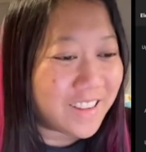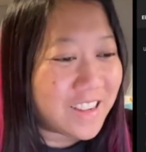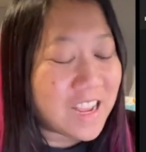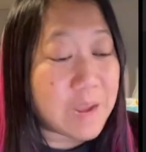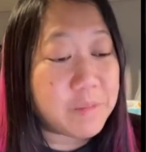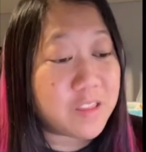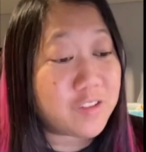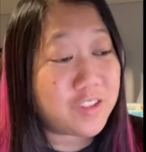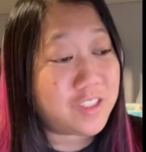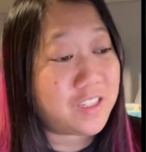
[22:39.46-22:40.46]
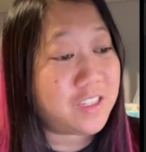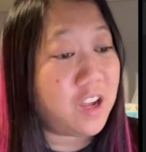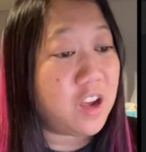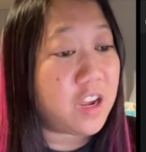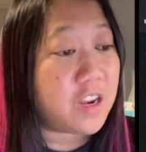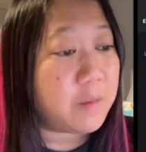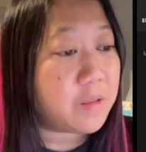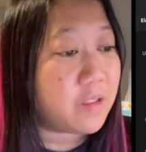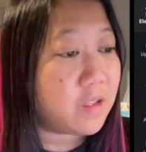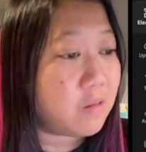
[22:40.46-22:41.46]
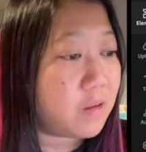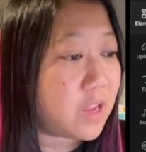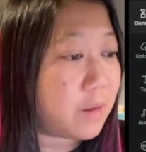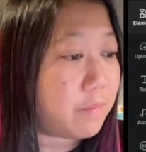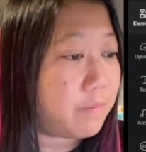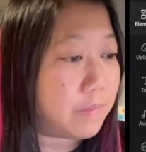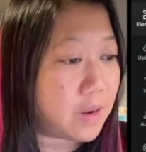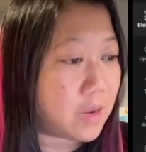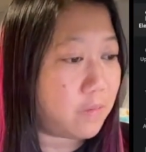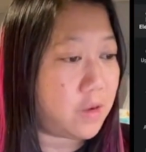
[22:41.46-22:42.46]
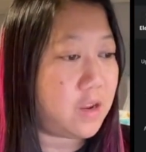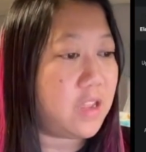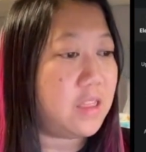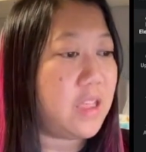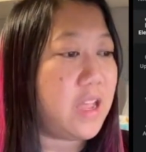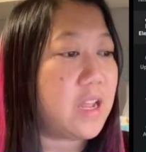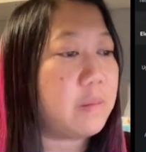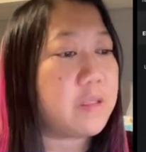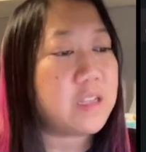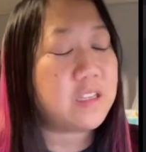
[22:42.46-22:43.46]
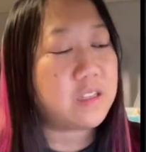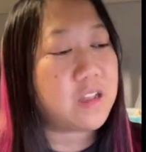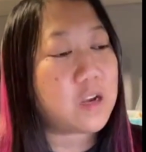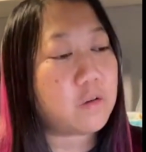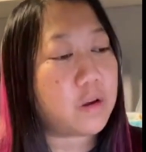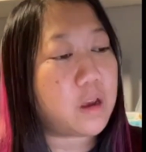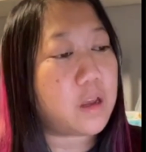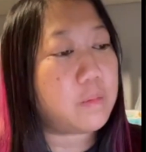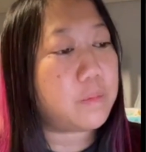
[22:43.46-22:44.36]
I mean, there's just a ton. I mean, like you could add that. I mean, that's just a lot going on.